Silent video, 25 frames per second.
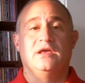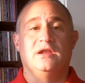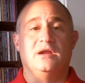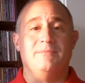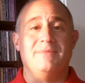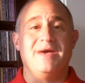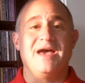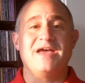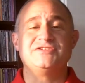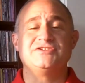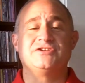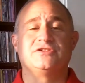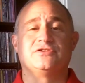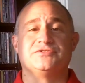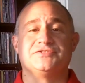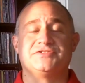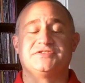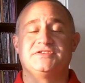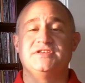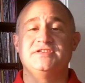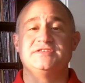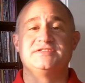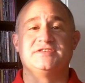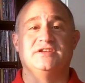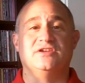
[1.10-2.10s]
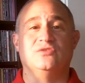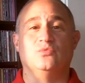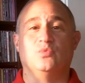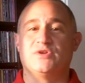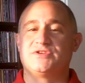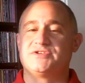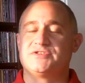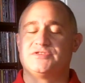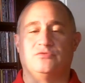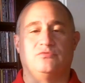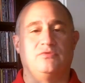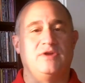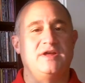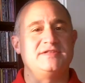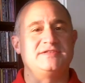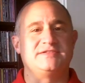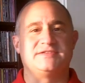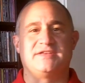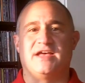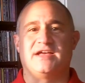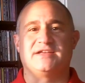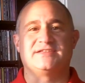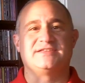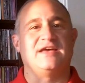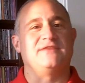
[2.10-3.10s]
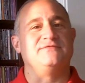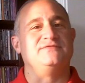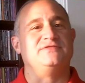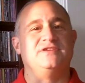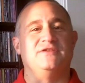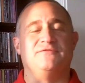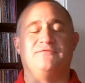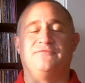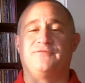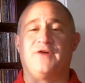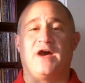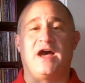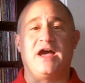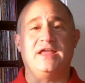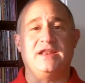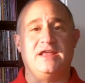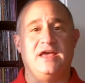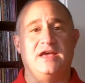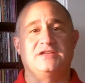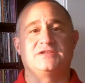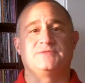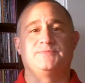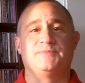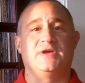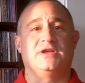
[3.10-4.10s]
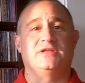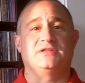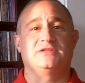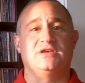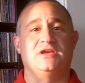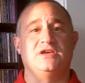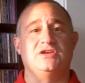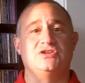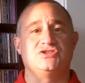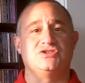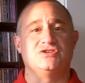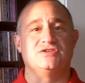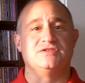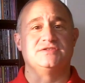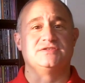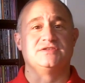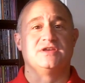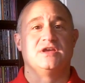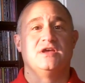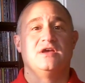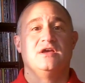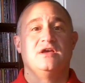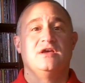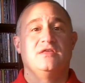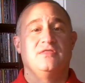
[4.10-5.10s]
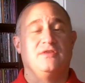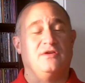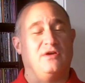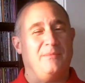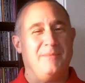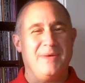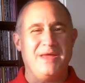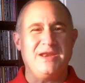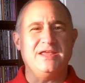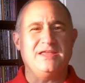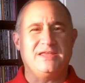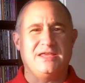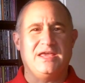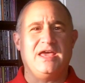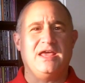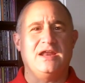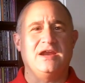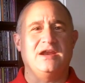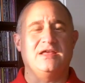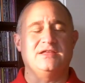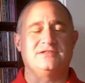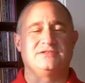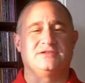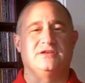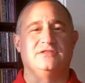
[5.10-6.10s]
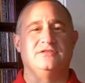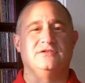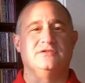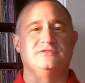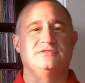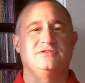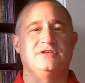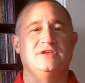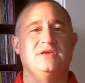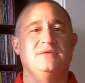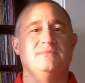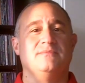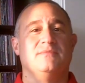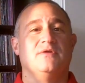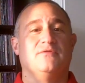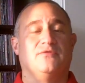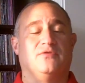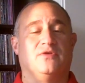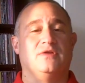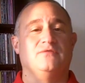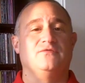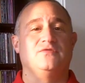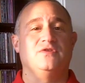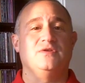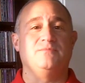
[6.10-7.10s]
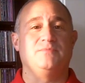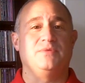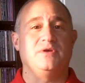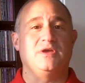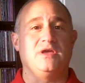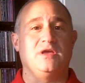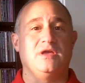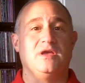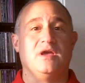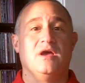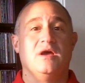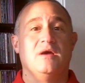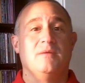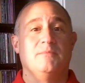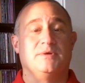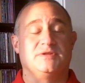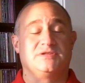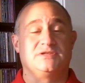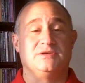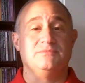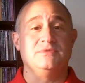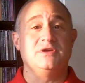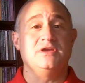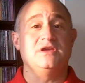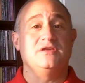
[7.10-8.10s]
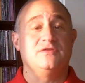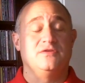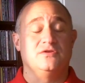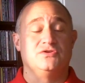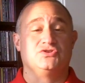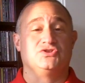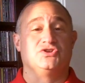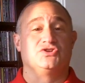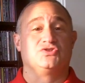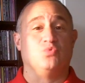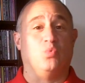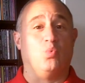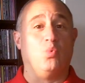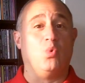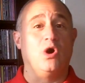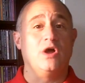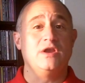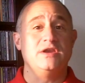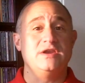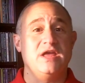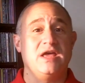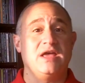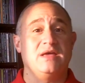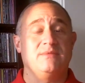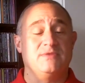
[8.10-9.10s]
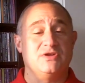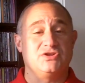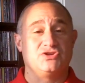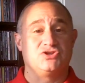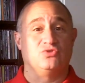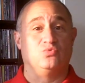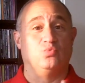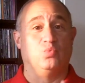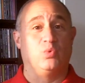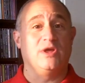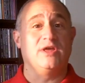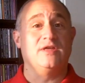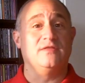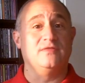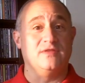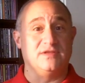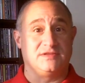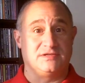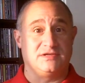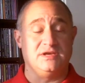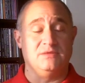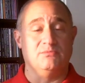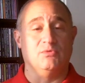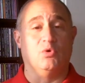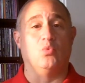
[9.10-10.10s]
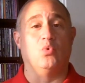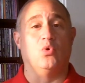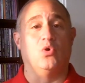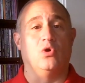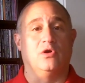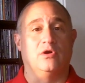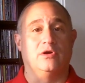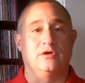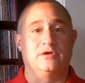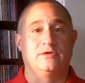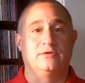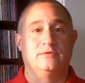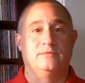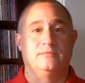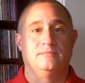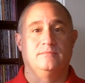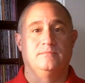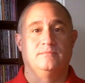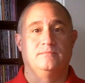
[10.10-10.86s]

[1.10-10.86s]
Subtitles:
In a magical season in which the Red Sox have defied expectations, there are many candidates on their team for MVP. But to me, there's just one name that should win the team award.